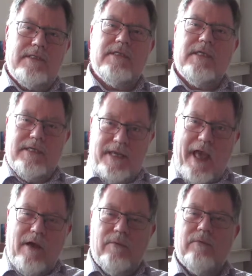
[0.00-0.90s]
easier
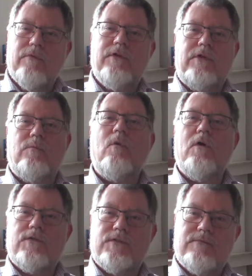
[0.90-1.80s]
now than it
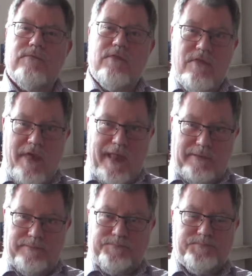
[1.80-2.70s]
was
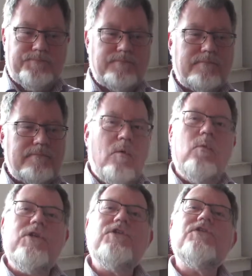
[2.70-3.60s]
then.
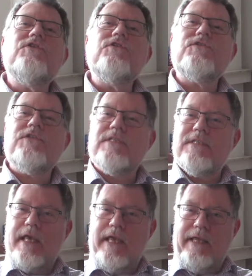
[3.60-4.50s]
Which is not to
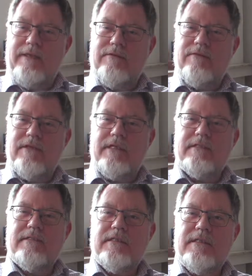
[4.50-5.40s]
say
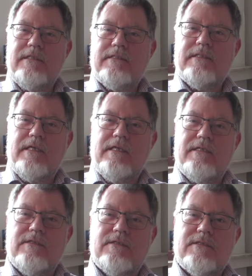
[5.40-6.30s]
that it
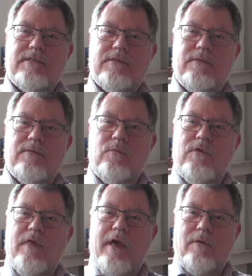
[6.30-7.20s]
is
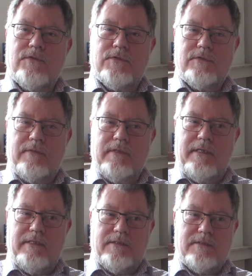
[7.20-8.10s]
without
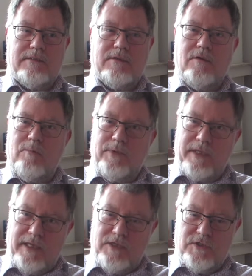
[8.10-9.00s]
its
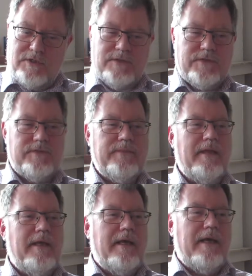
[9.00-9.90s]
complications.
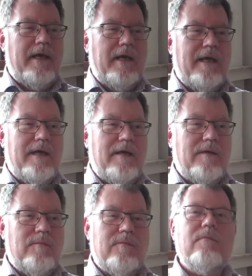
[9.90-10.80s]
I